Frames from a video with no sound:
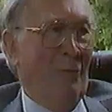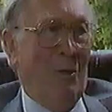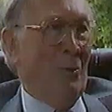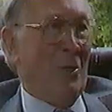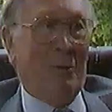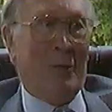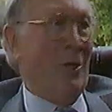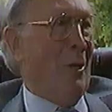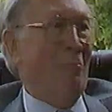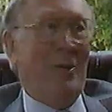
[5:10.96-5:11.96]
always got
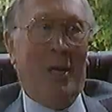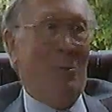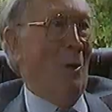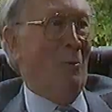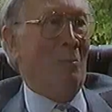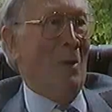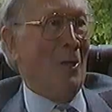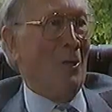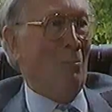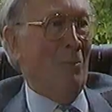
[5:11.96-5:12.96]
on very well with
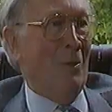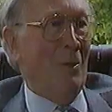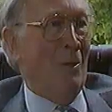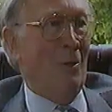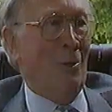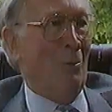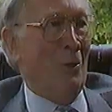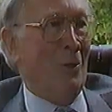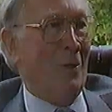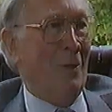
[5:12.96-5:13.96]
Malcolm,
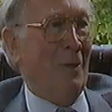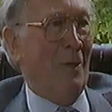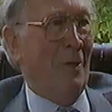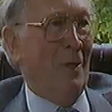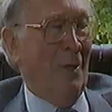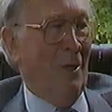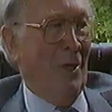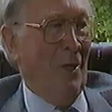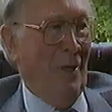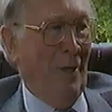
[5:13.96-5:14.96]
always.
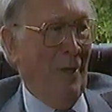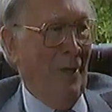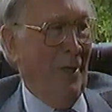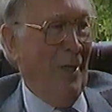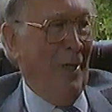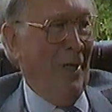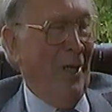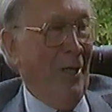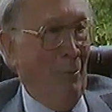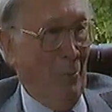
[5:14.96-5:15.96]

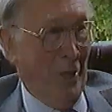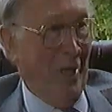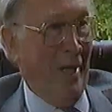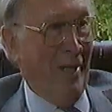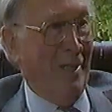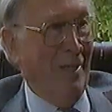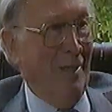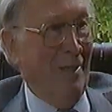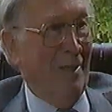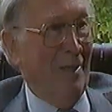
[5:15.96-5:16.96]
And he was a character.
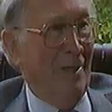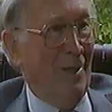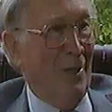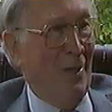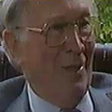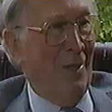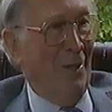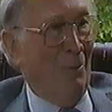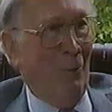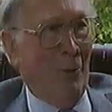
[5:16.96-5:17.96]

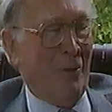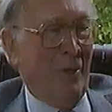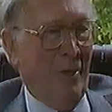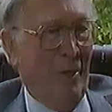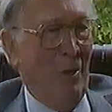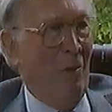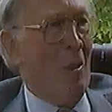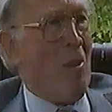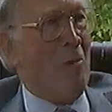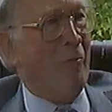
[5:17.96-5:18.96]
But
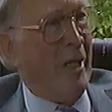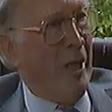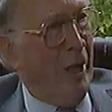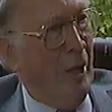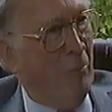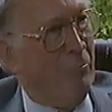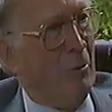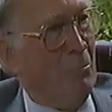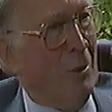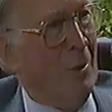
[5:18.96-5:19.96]
very keen on
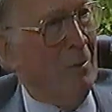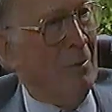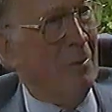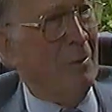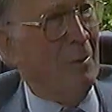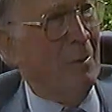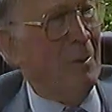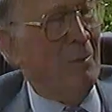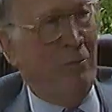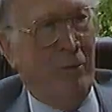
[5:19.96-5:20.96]
football,
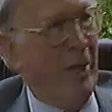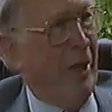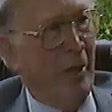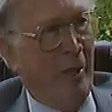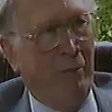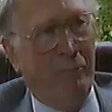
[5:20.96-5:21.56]
very keen,